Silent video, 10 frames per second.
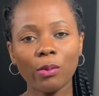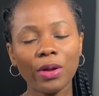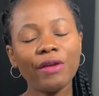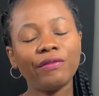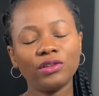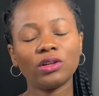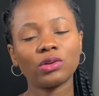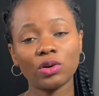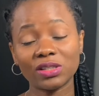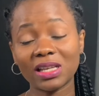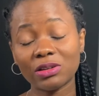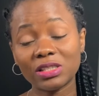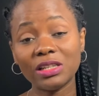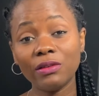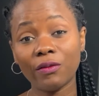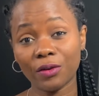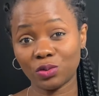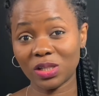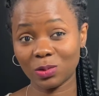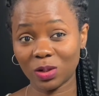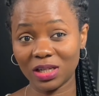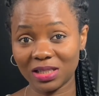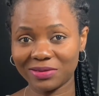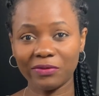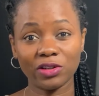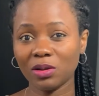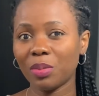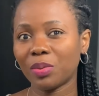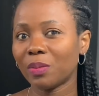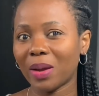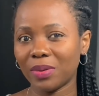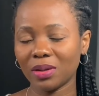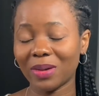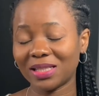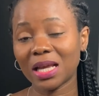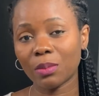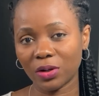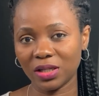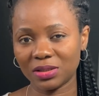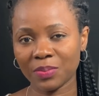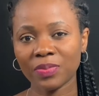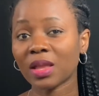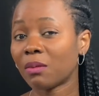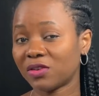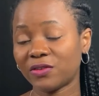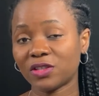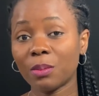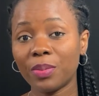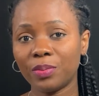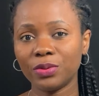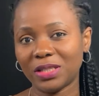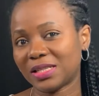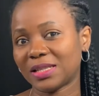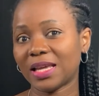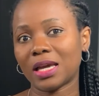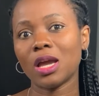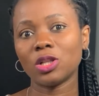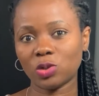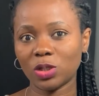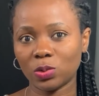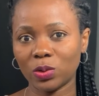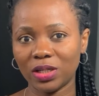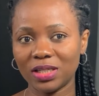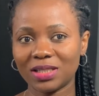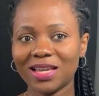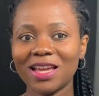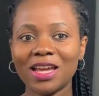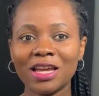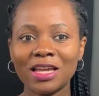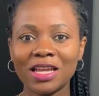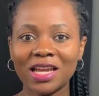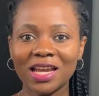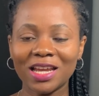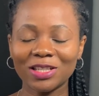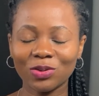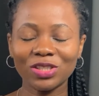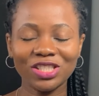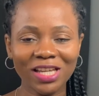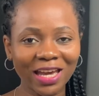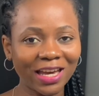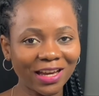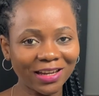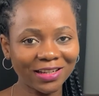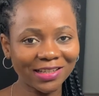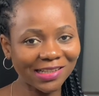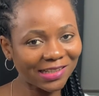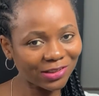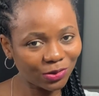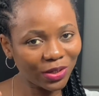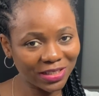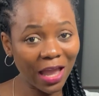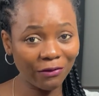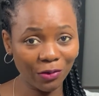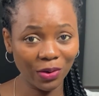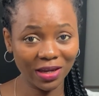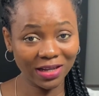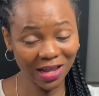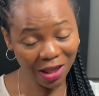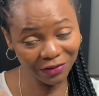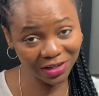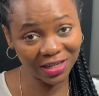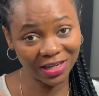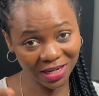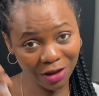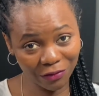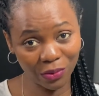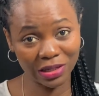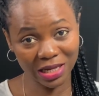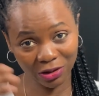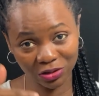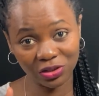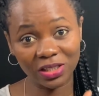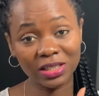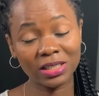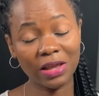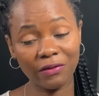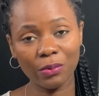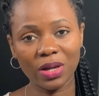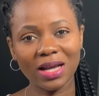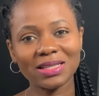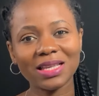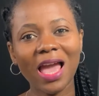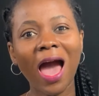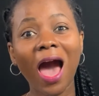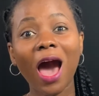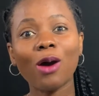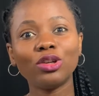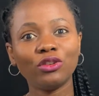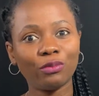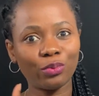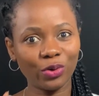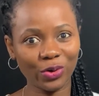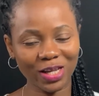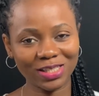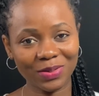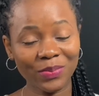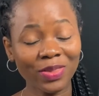if done consecutively for 21 days. For some people it might take more days, but for some people it takes like 21 days. So do it every week, every day, then every week, like consolidate every week and see how you've progressed.